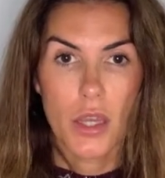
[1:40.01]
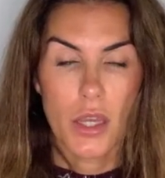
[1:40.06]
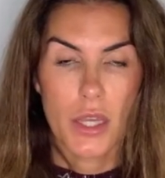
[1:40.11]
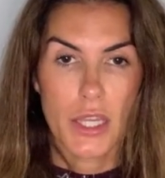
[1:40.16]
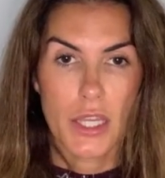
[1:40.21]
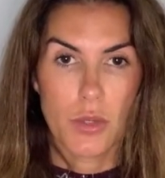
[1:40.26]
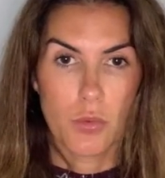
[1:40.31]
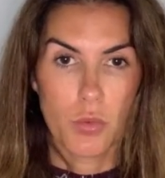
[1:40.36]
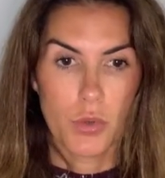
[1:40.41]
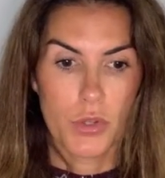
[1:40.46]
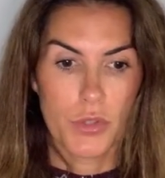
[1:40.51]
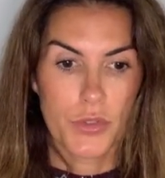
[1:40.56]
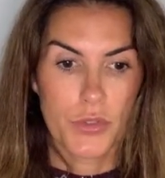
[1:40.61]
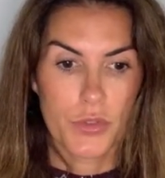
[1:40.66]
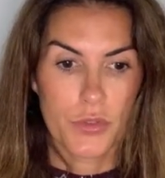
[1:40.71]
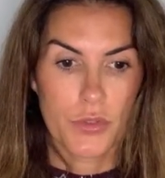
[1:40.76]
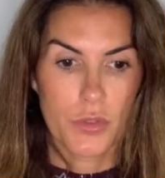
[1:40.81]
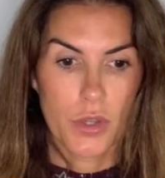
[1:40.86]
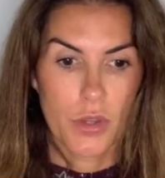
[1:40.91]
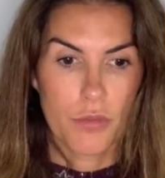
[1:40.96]
he
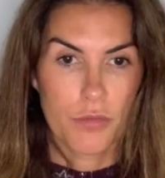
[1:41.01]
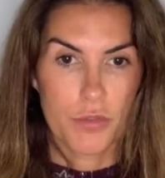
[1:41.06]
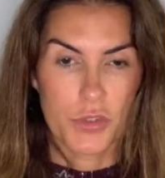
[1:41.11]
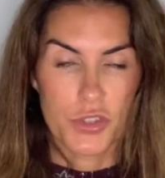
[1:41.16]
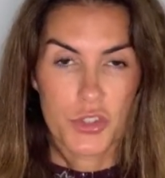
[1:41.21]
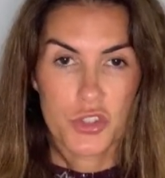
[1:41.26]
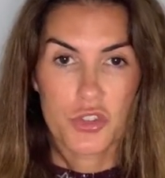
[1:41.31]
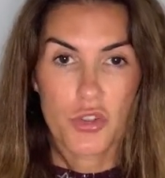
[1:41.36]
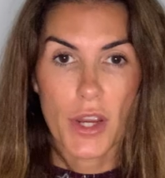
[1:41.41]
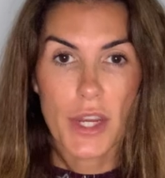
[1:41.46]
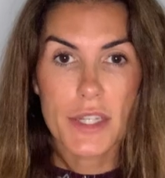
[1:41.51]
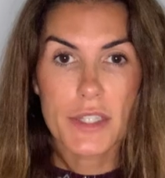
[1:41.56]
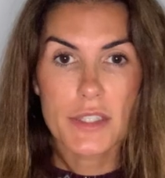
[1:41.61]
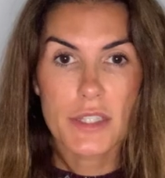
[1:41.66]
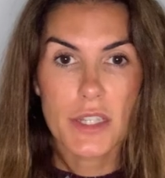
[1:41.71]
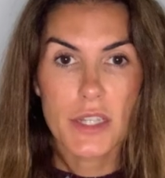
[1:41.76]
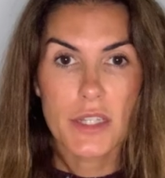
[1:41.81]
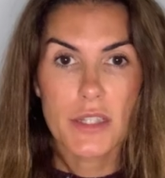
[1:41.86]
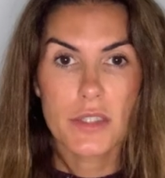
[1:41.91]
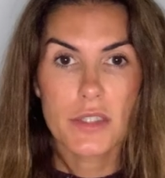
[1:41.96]
was
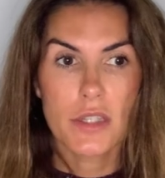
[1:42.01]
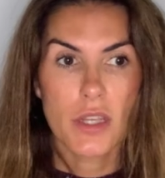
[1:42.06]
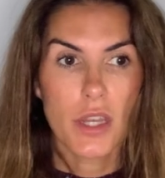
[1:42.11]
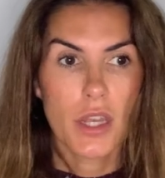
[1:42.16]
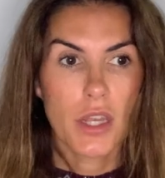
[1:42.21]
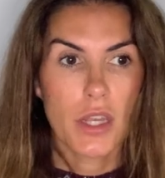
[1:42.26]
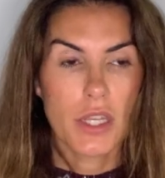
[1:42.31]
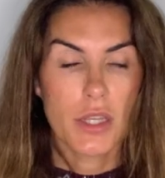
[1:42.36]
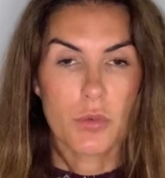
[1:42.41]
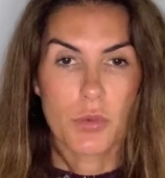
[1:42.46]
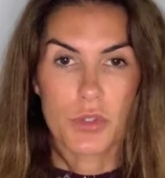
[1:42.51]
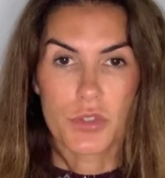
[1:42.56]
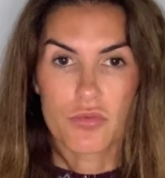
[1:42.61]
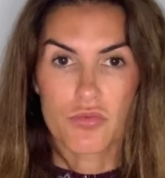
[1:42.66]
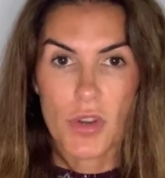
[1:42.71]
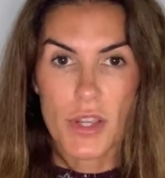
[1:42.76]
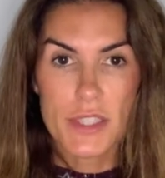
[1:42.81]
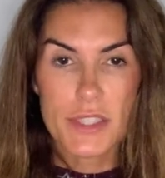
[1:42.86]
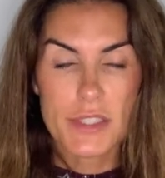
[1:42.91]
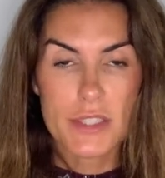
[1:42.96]
frustrated, he was
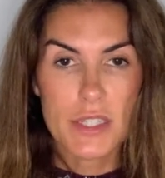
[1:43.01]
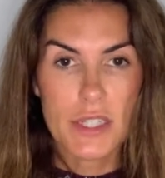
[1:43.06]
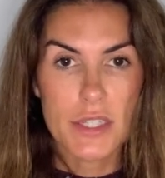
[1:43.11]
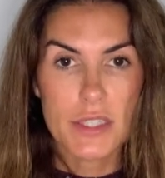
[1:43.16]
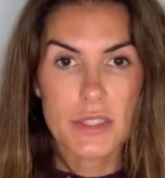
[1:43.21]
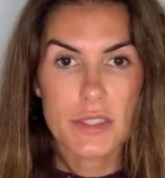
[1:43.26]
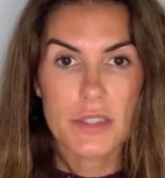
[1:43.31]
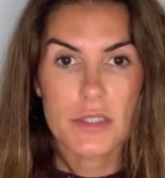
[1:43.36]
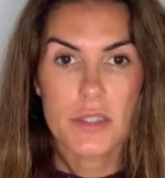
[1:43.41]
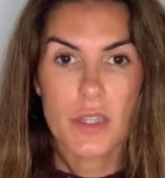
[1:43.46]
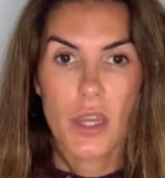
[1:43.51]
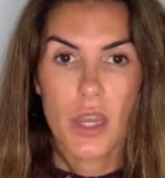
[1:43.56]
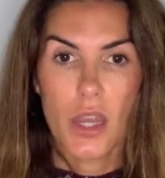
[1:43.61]
restless,